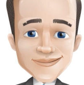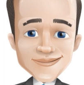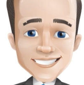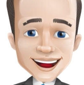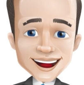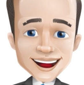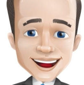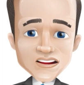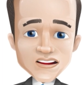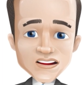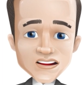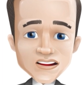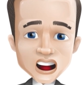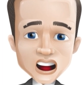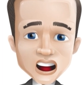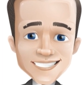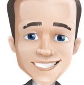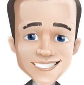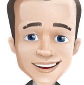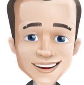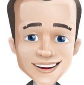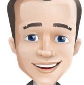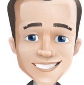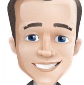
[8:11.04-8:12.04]
A novice
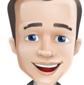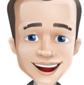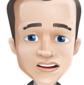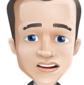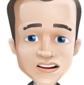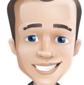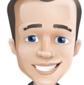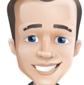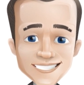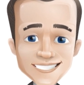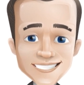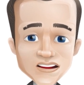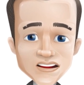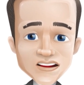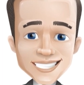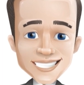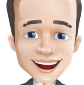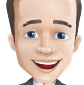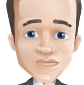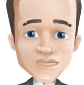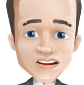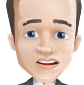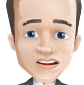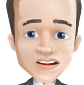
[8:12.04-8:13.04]
needs to understand the
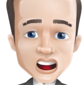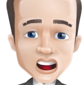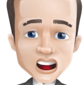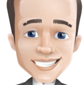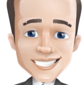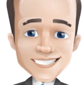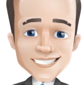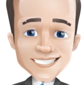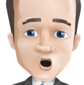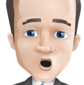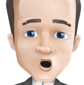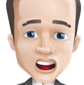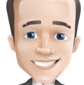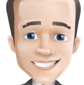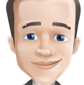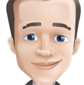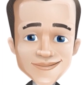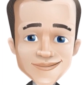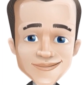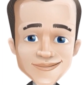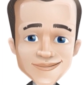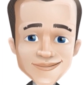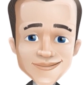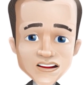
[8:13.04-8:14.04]
market pulse,
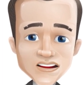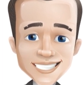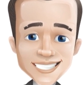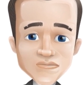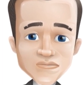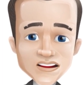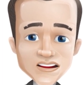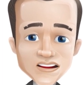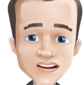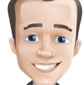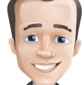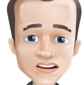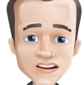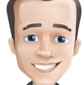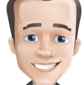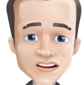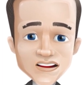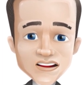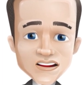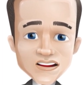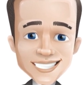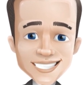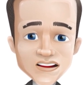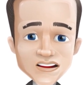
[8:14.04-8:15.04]
and once the
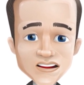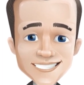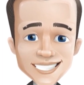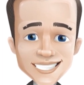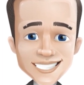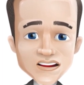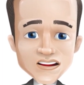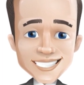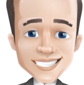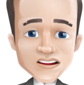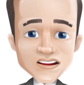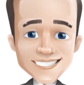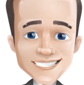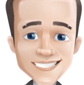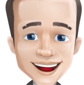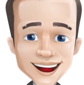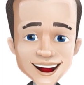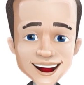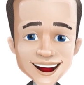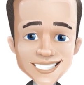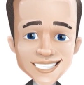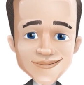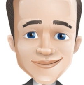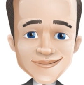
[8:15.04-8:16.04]
scalper has
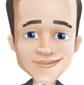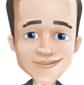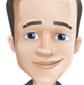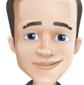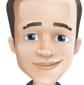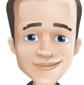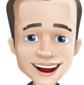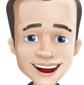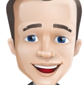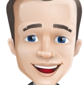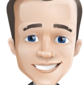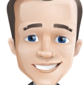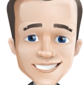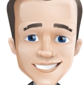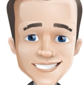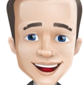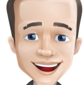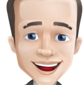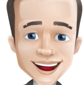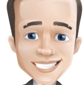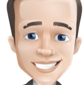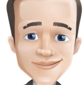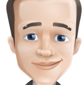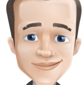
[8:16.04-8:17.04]
identified that
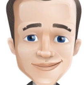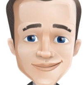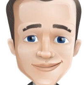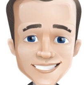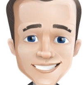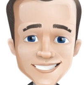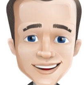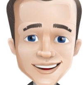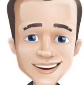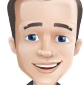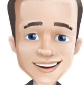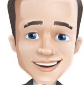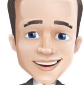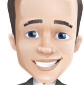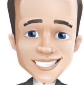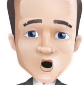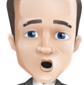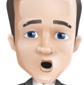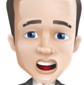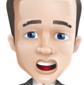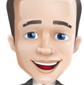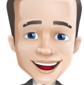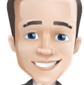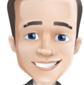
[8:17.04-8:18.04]
trend, trading and
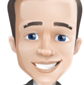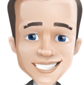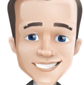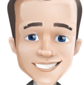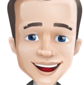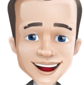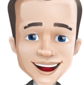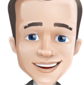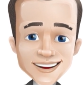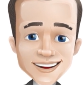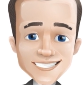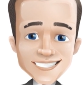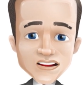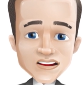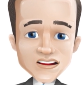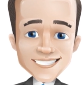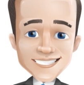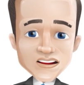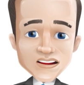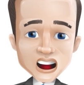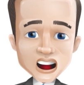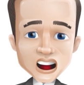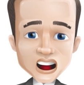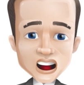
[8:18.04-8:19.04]
momentum trading can
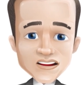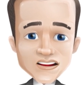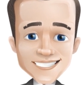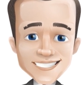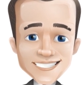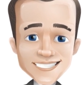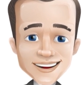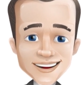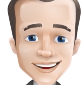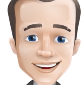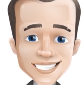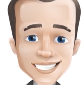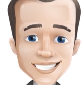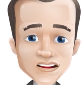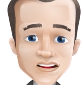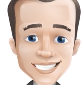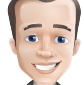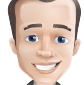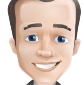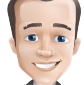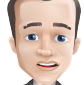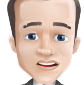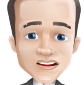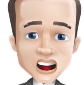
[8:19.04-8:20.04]
help achieve more
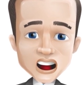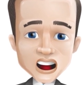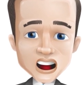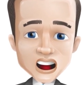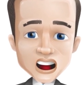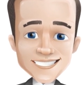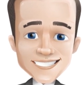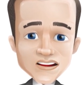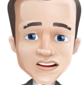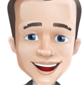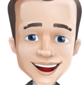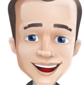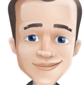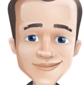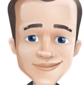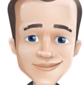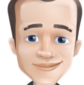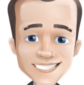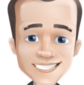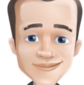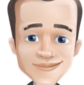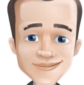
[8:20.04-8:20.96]
profitable trades.